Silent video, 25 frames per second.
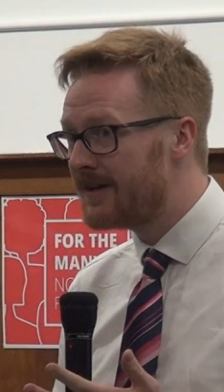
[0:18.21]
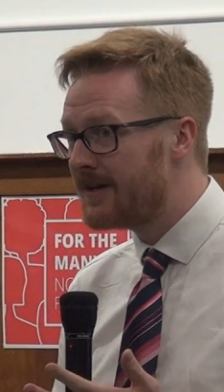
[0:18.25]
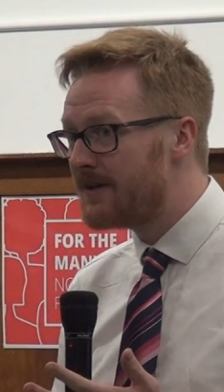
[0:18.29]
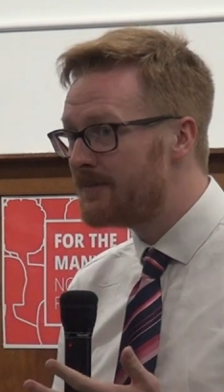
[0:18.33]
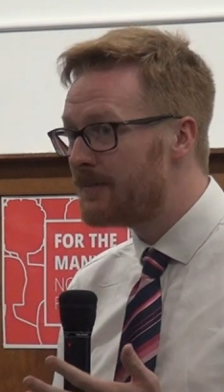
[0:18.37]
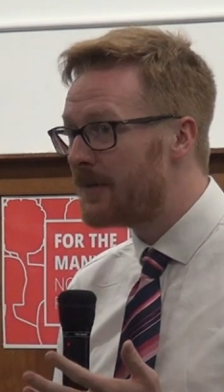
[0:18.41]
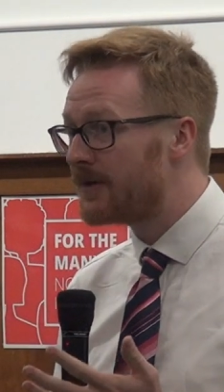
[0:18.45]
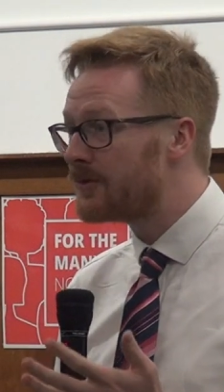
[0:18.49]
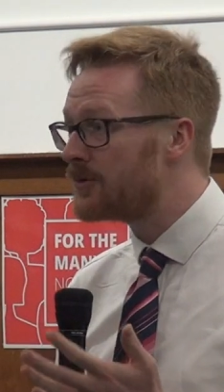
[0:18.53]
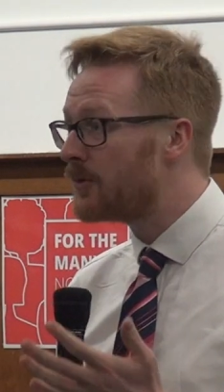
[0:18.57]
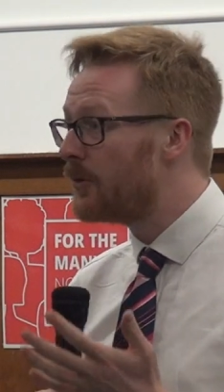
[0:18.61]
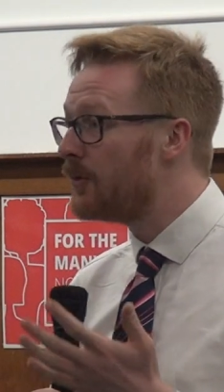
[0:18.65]

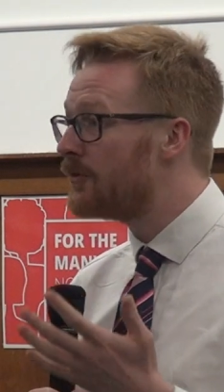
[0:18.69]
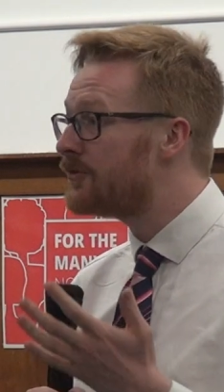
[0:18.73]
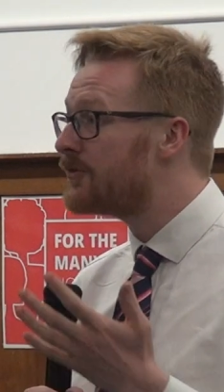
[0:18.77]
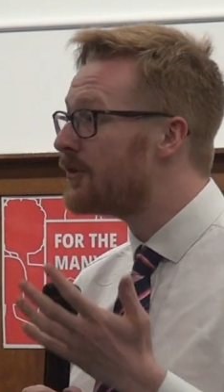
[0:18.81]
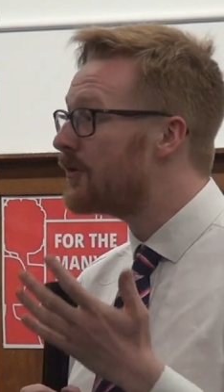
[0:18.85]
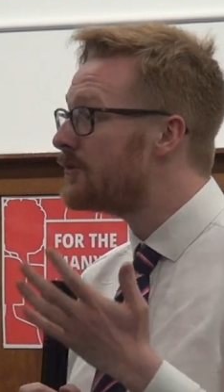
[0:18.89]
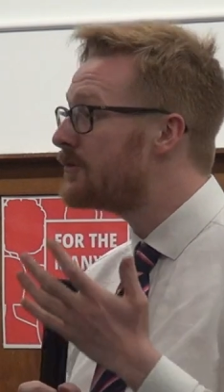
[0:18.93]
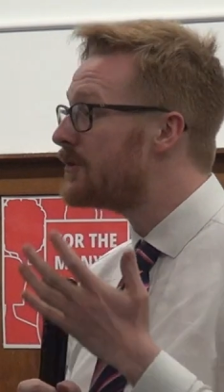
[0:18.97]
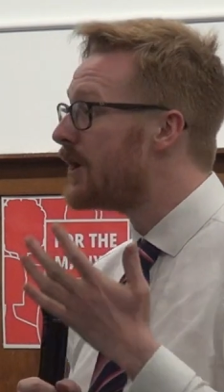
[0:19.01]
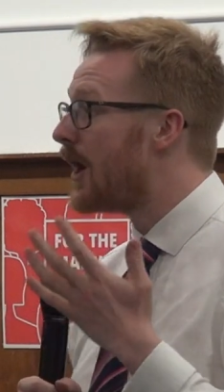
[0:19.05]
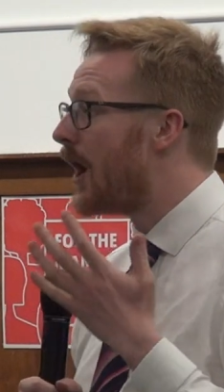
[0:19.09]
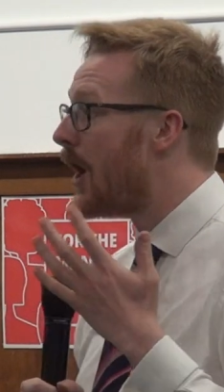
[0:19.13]
but also
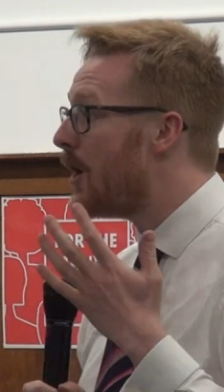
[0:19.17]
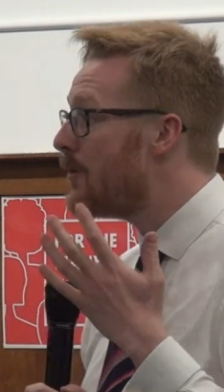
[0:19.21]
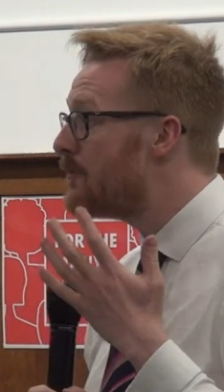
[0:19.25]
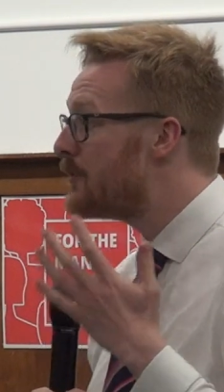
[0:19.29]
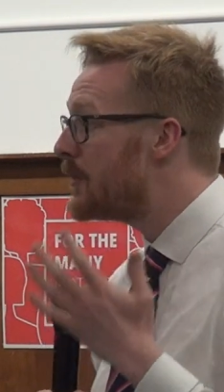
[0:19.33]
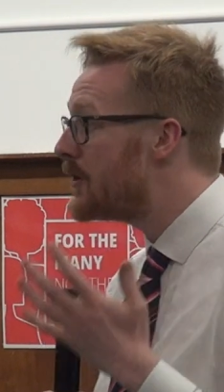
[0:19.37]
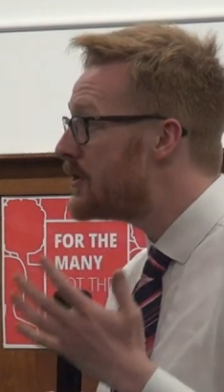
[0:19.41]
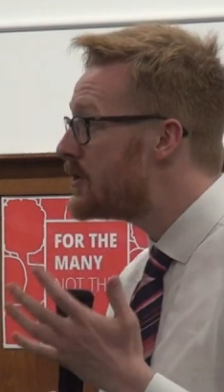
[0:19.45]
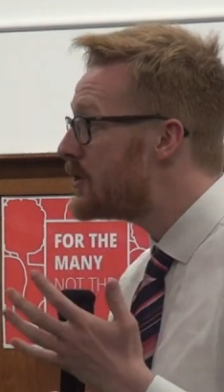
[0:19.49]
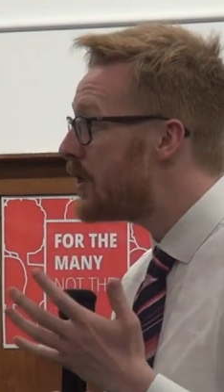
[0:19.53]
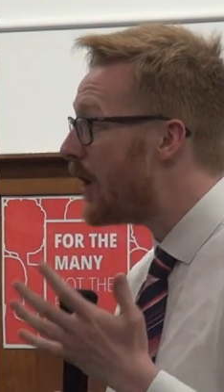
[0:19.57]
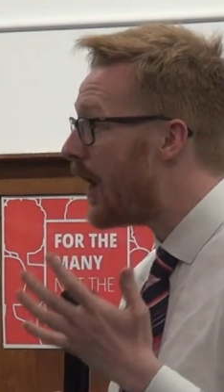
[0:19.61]
to
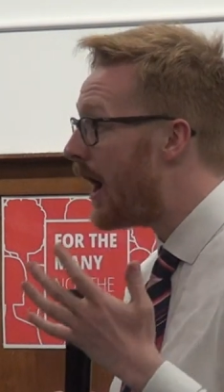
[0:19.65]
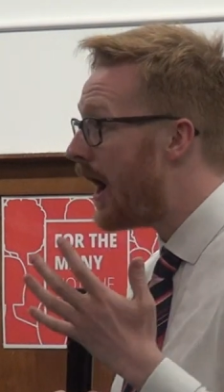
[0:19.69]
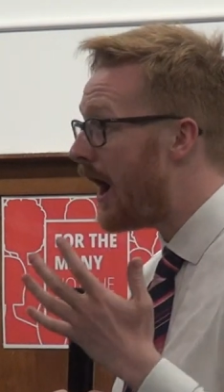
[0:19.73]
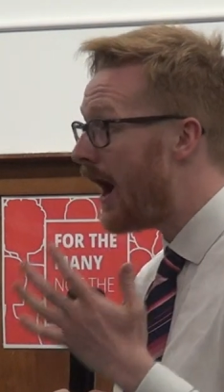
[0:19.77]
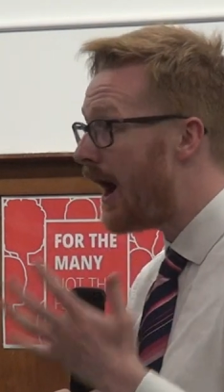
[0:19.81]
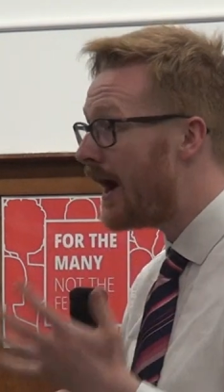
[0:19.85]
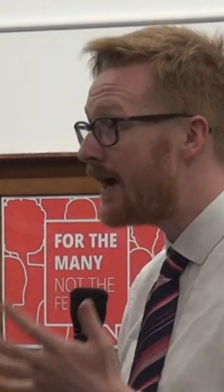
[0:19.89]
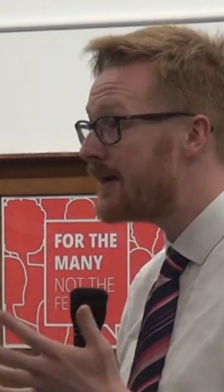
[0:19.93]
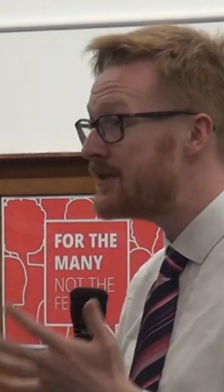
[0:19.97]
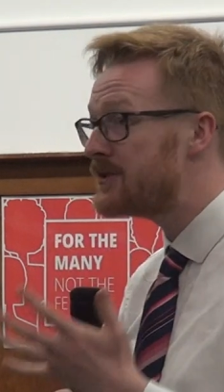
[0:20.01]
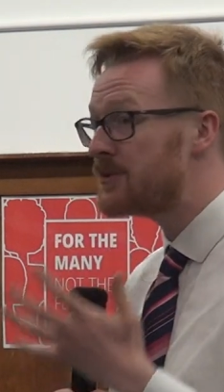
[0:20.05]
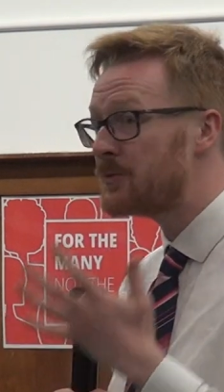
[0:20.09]
open your
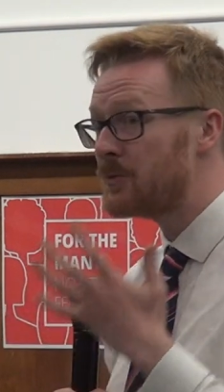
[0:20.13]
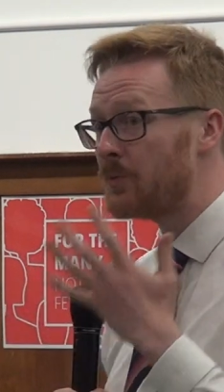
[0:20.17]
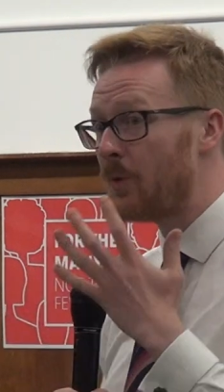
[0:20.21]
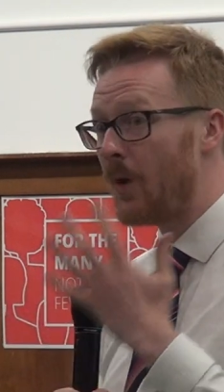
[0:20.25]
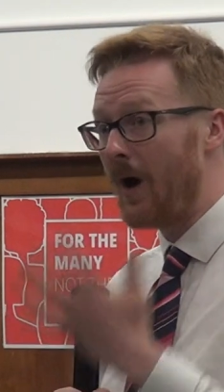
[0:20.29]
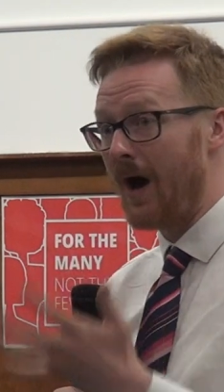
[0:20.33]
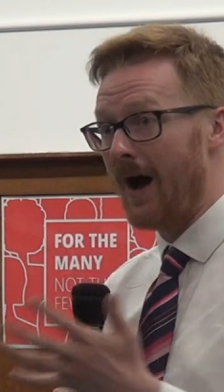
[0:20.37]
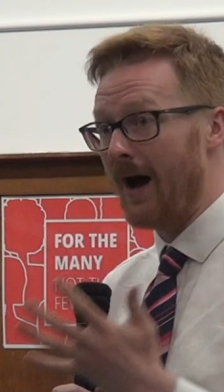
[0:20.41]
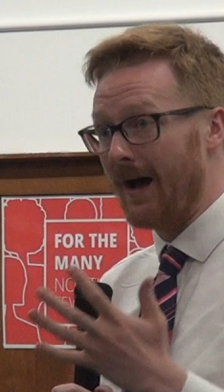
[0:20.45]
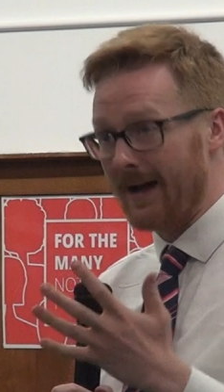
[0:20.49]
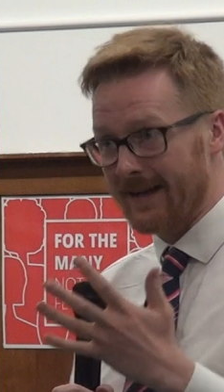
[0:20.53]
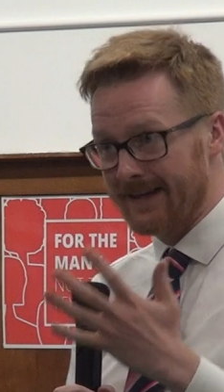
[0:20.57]
eyes
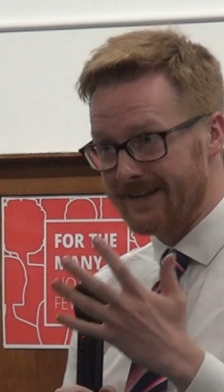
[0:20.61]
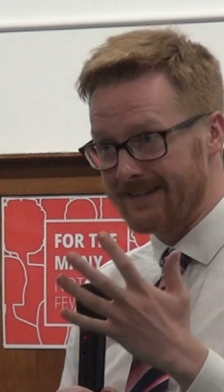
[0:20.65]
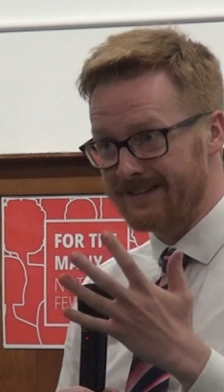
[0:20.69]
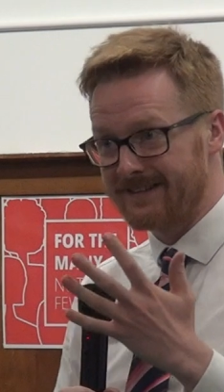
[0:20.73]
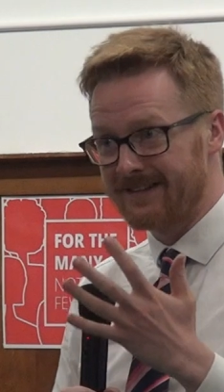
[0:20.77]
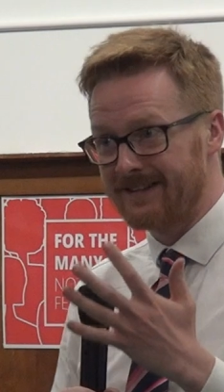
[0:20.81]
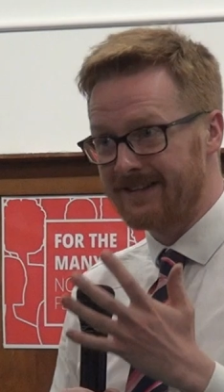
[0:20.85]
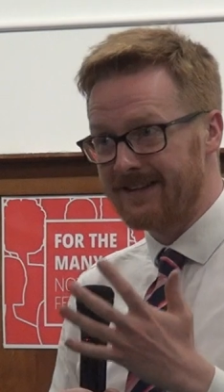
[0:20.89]
wide